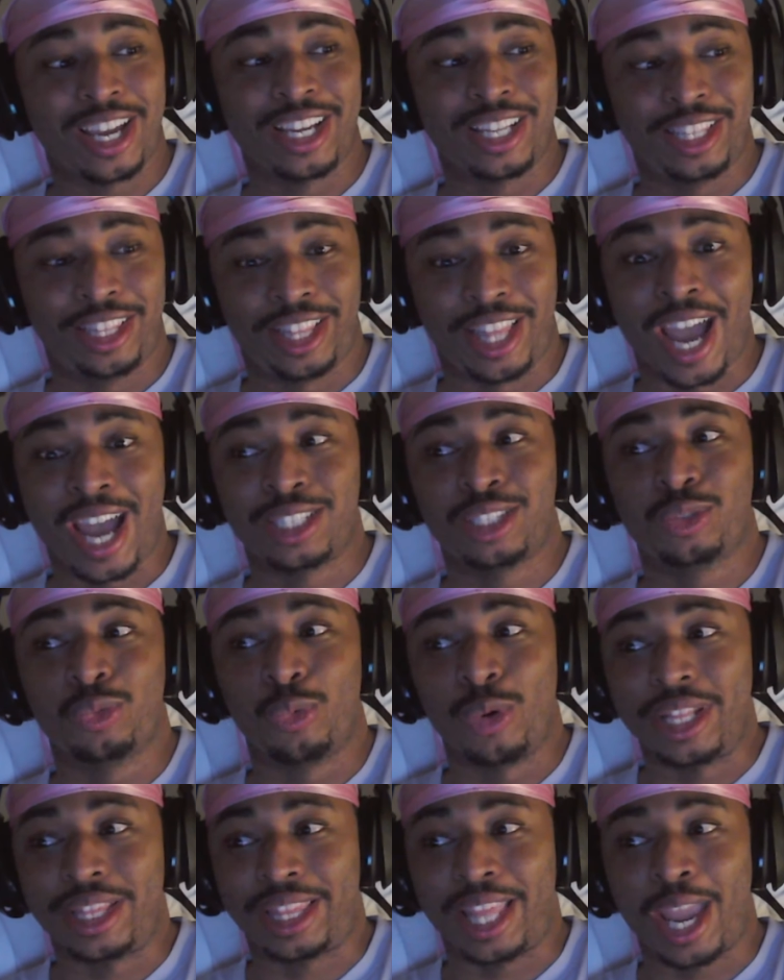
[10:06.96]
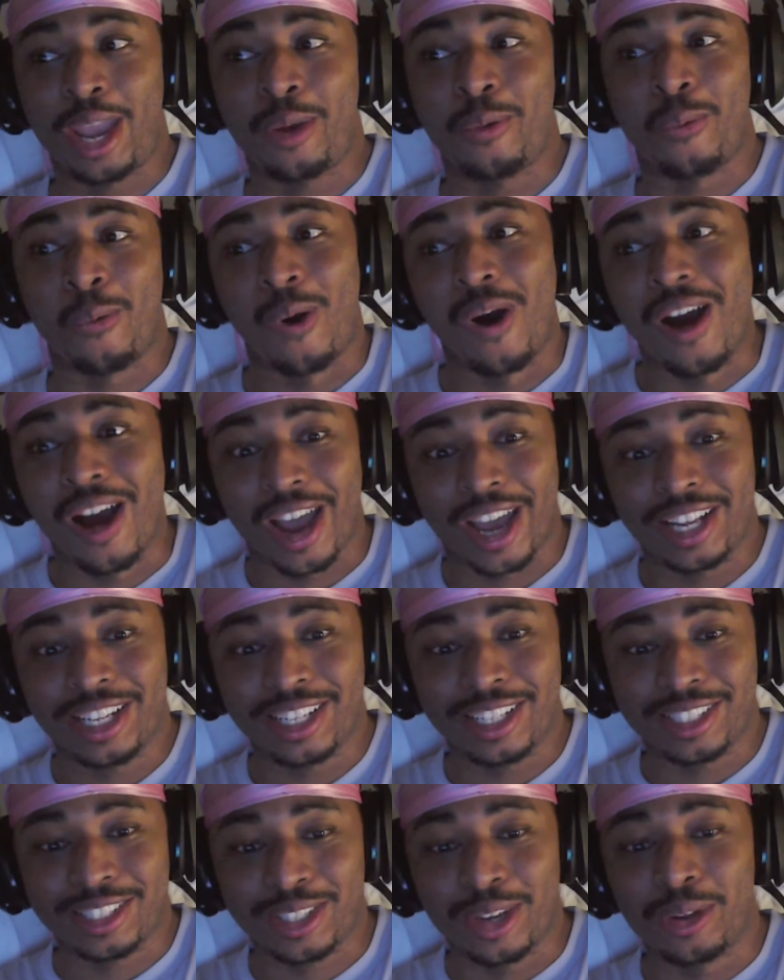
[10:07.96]
like that's what they want.
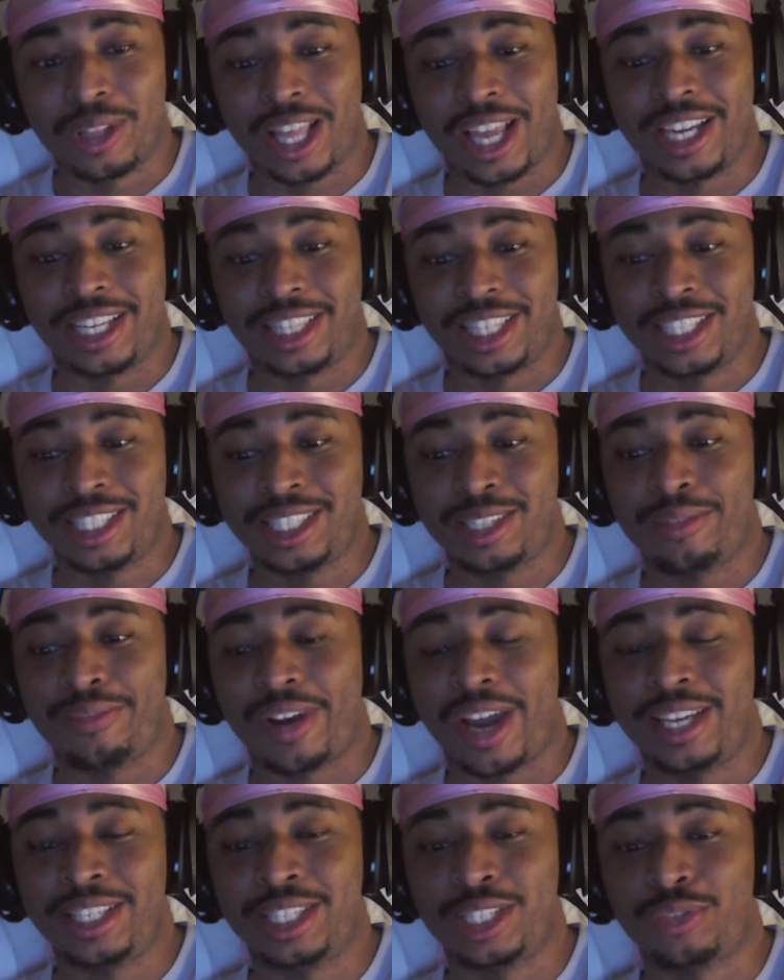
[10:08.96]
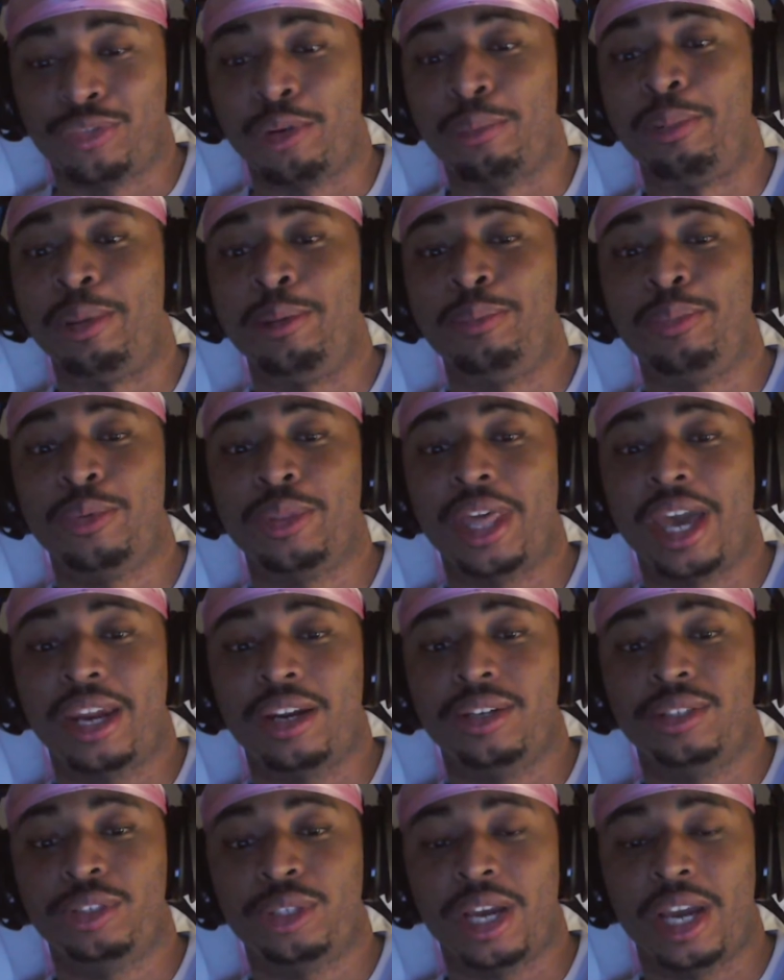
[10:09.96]
So, like, this advice is for people
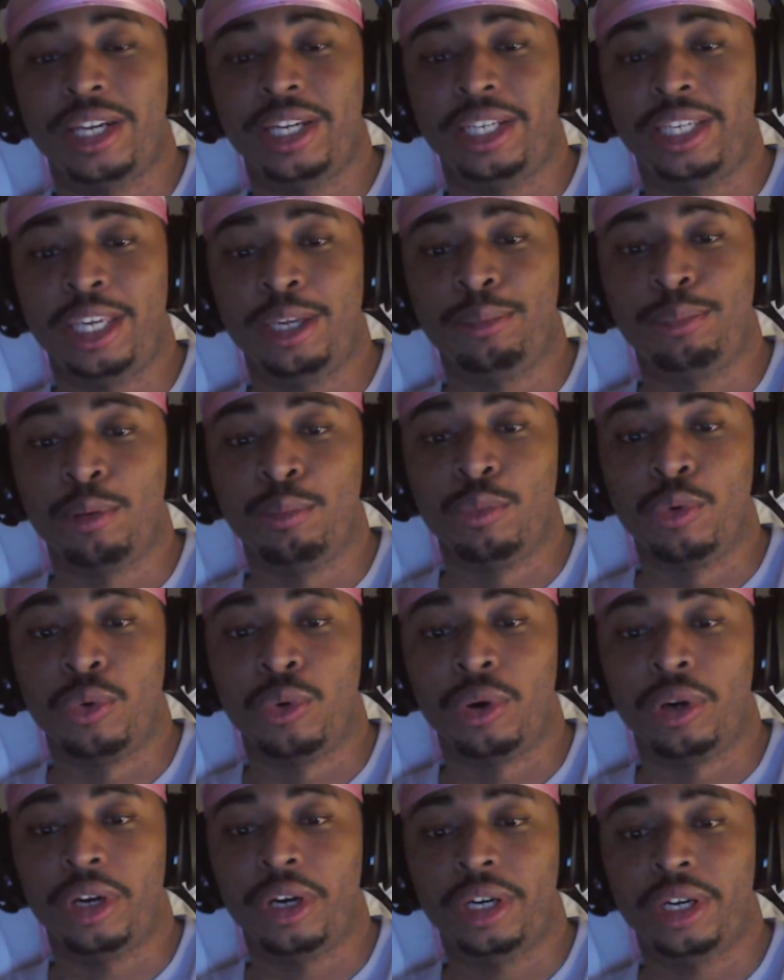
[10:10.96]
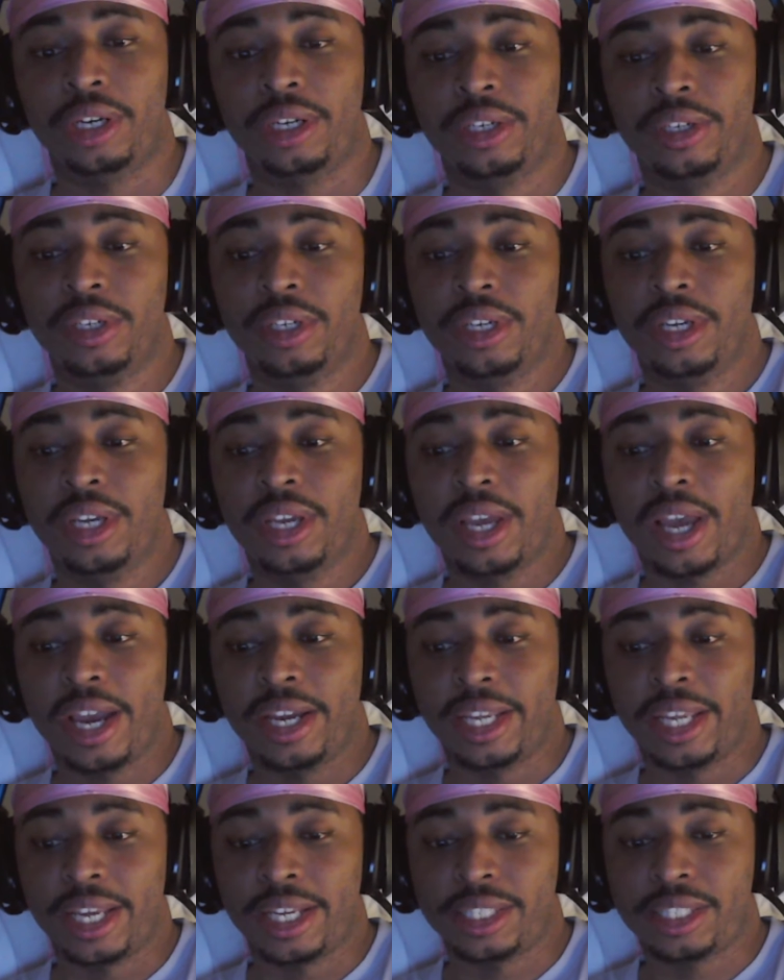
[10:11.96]
that are trying to keep a more,
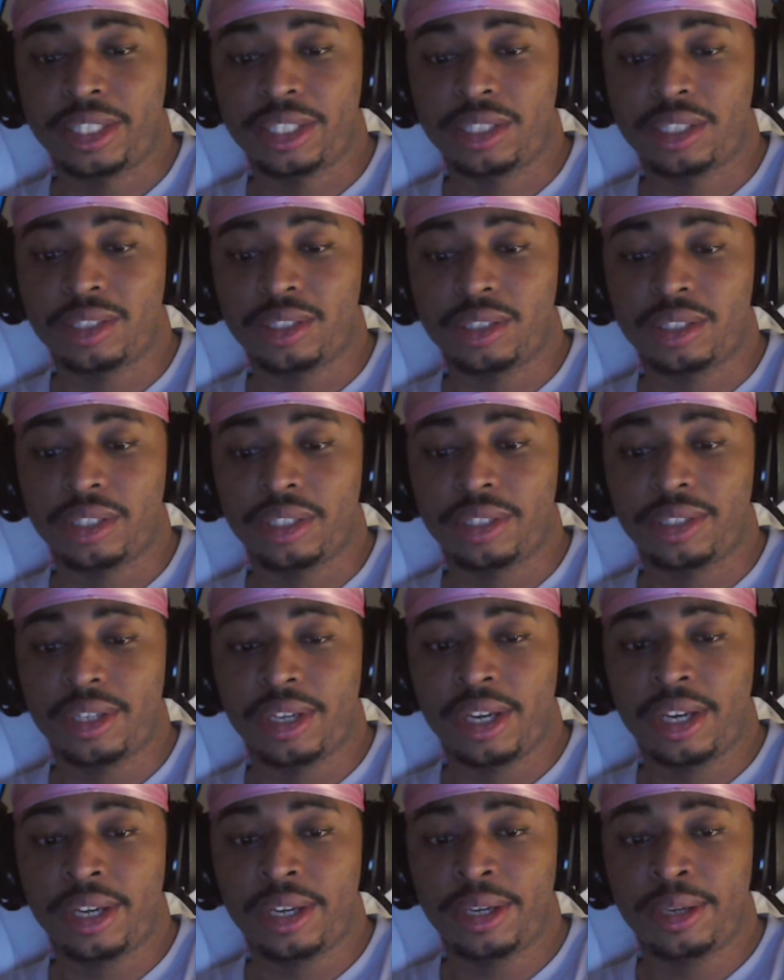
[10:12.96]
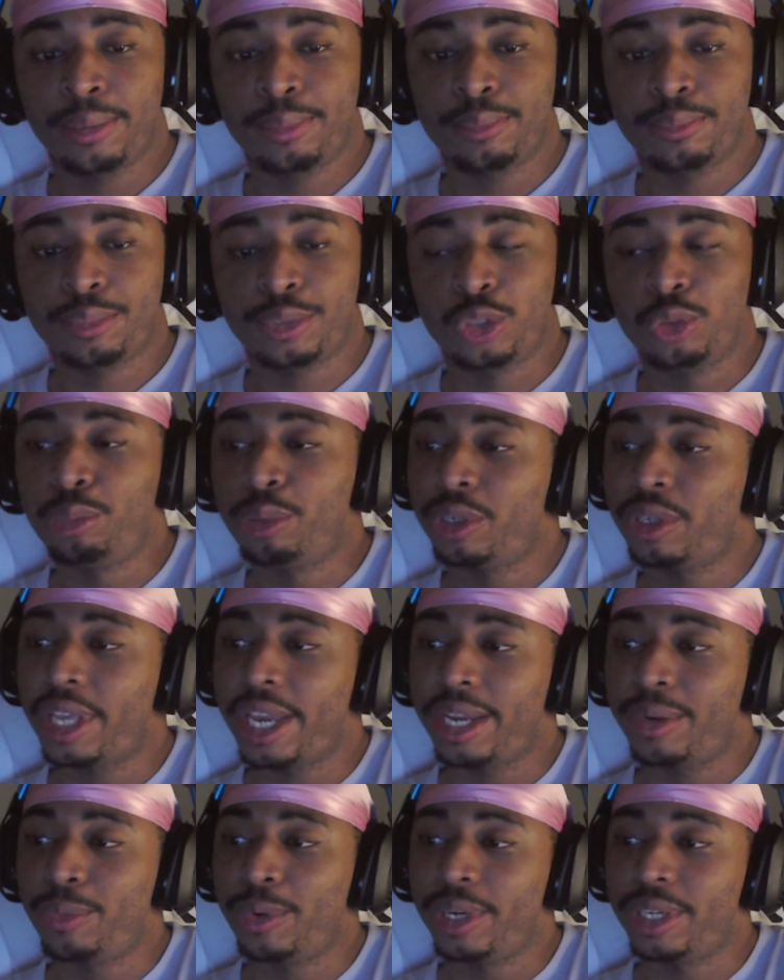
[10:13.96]
I guess, um, super
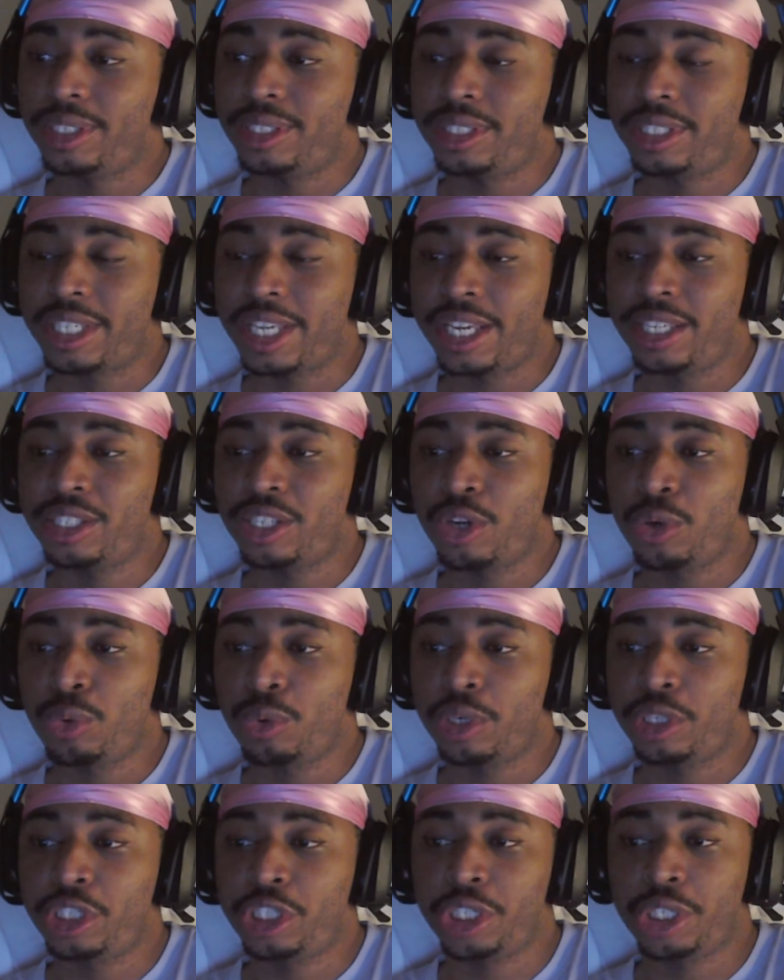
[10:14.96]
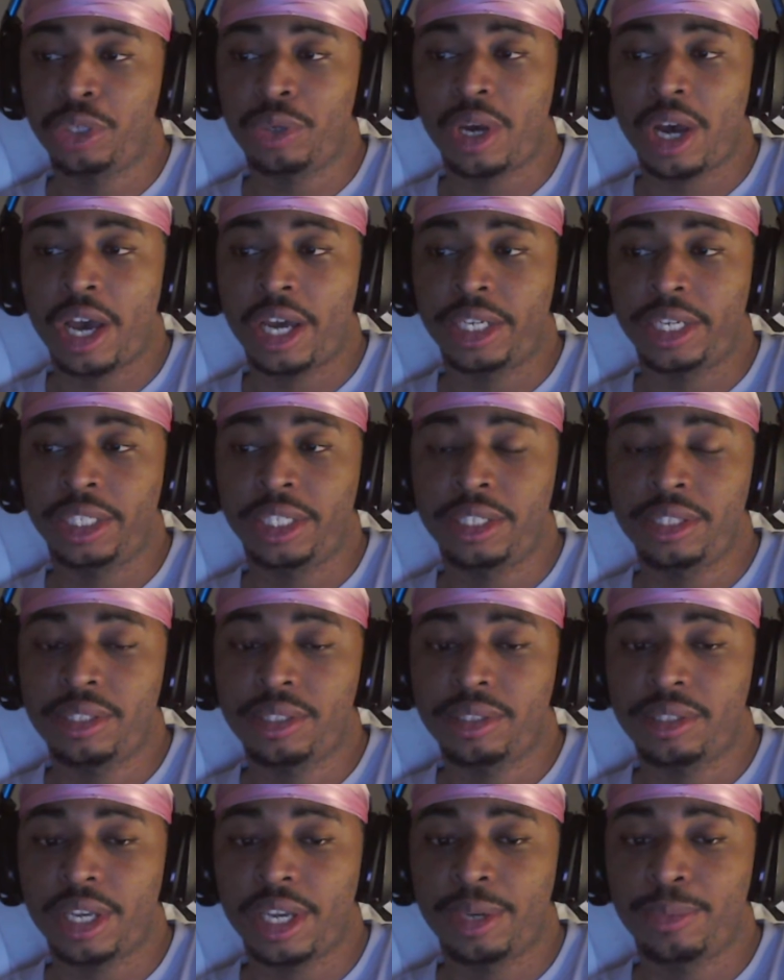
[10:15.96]
like what say so or chill
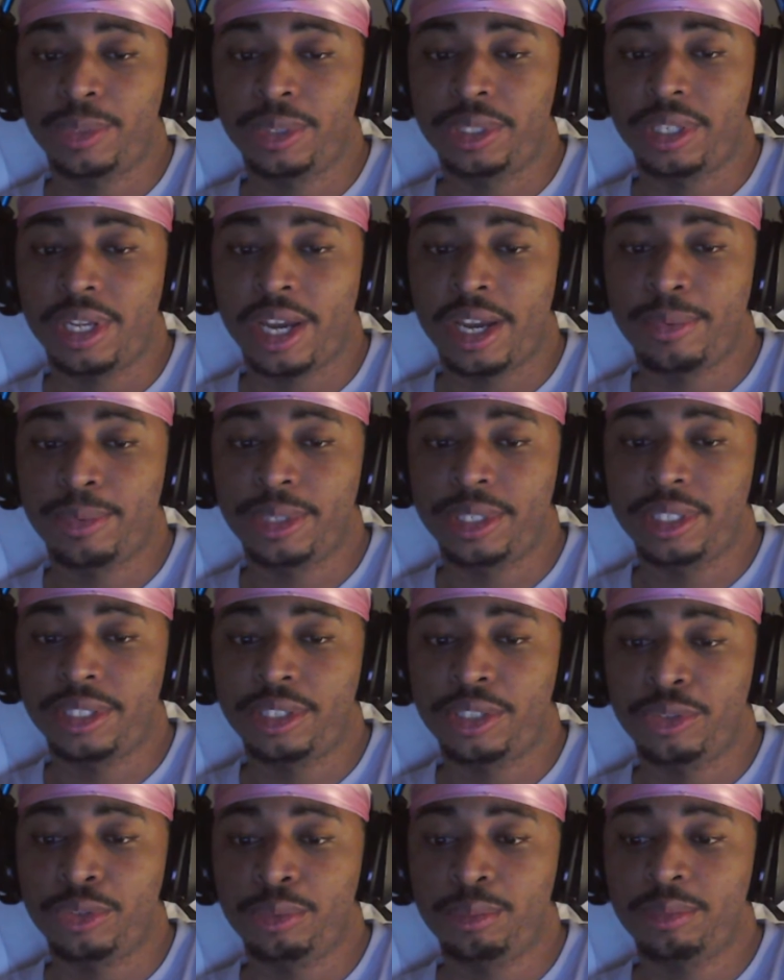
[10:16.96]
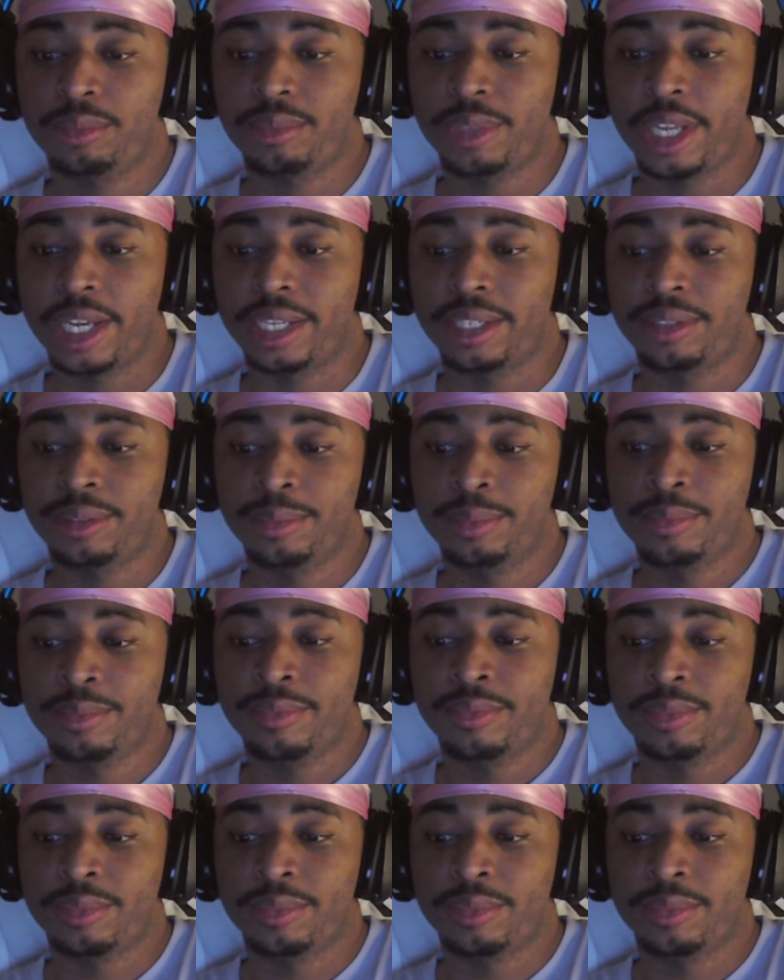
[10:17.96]
audience. I would I would assume like